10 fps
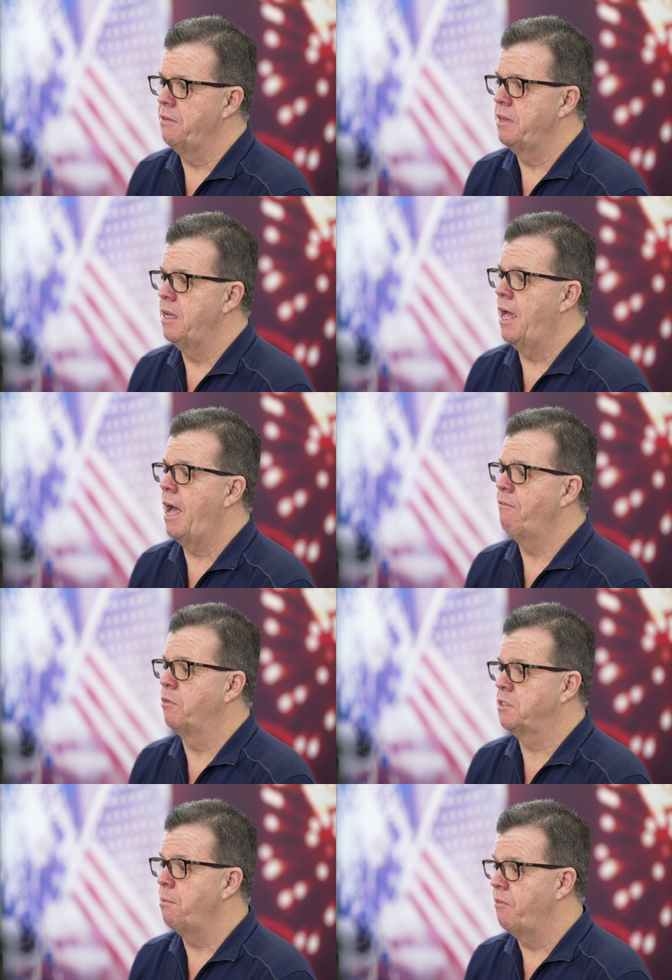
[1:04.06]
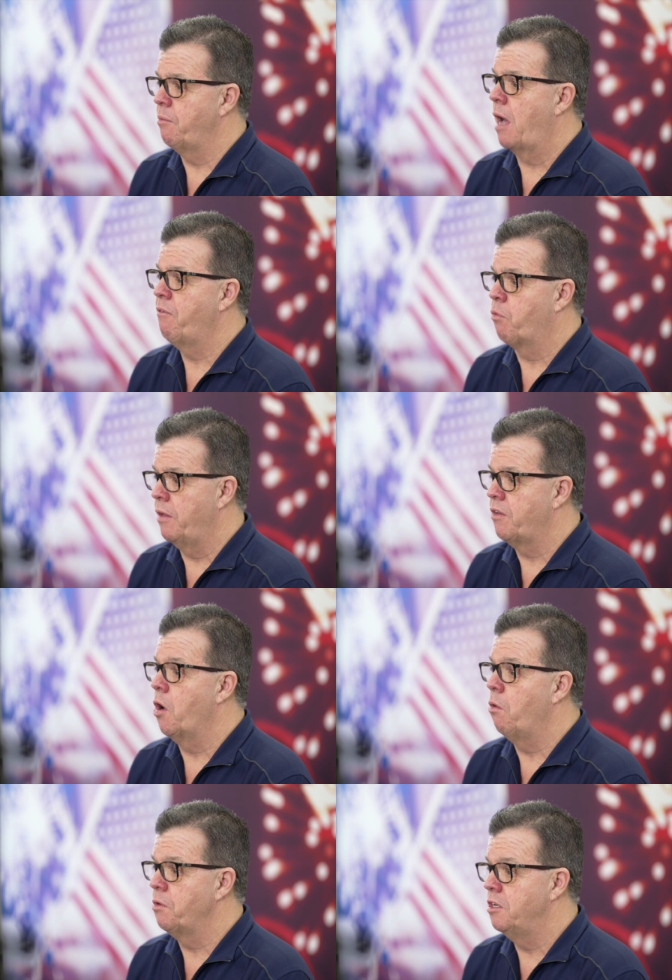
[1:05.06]
even have, some of them have run their
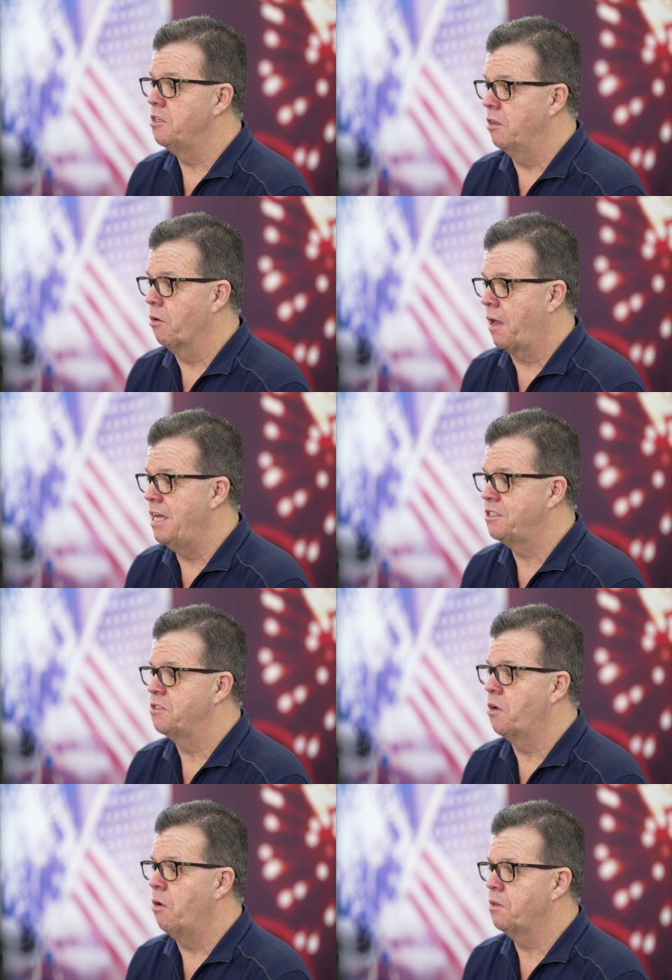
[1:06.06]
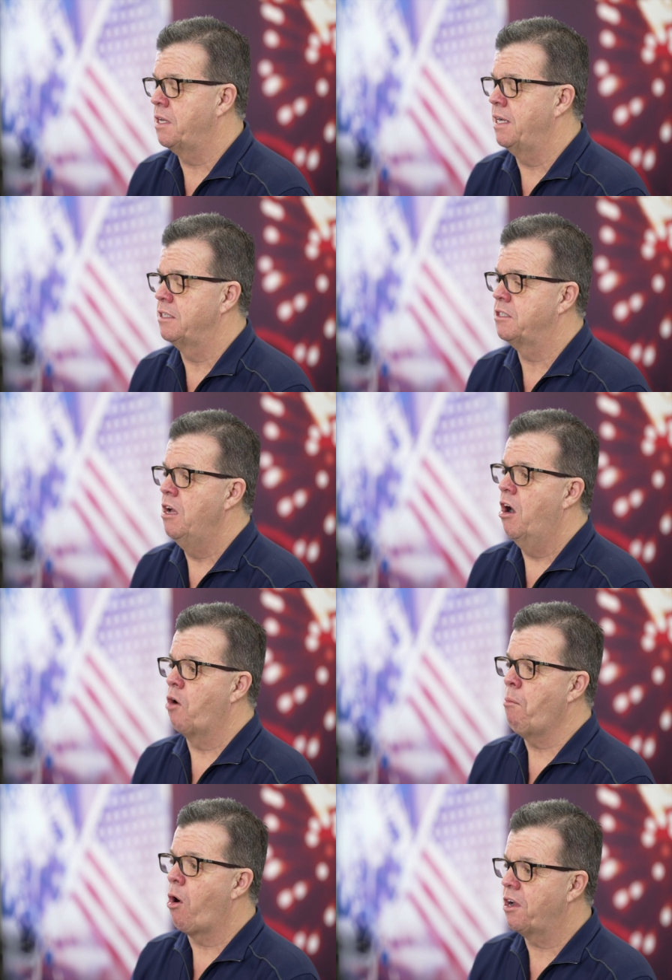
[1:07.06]
own locations, their own tents.
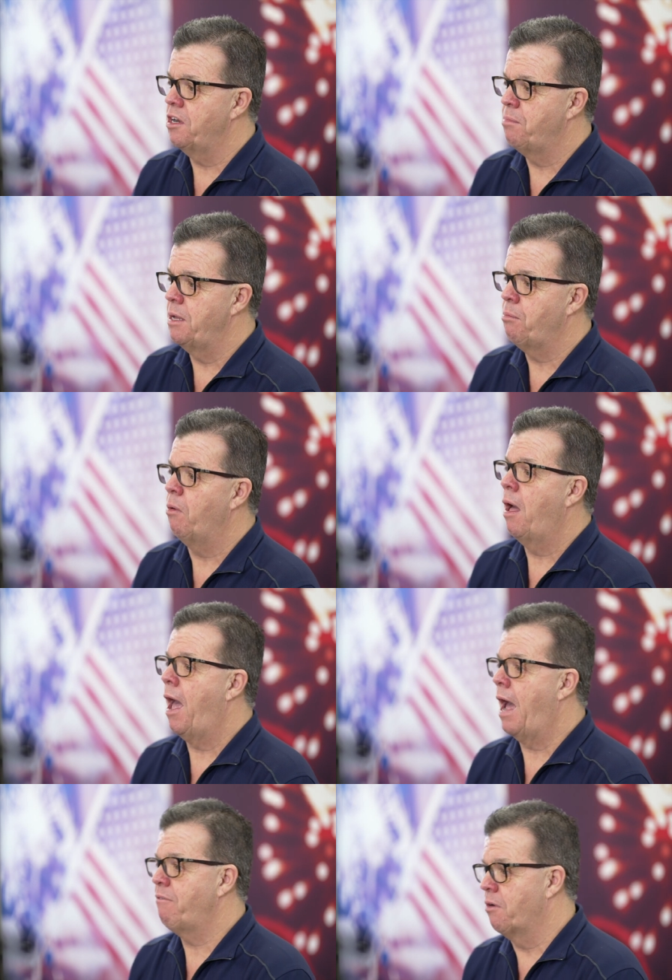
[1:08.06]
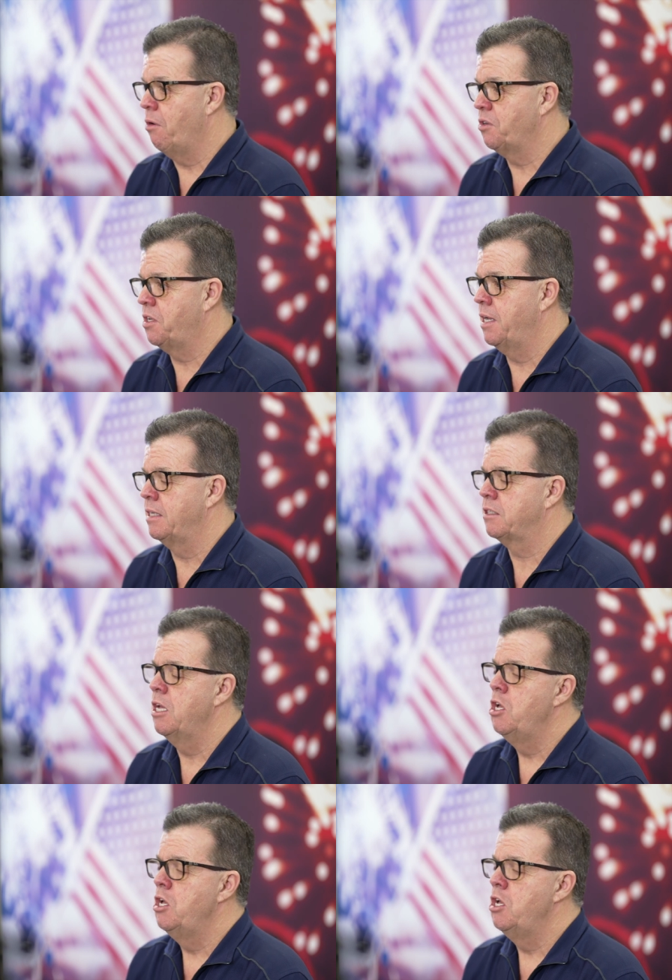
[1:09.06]
Our marketing people have their own tents.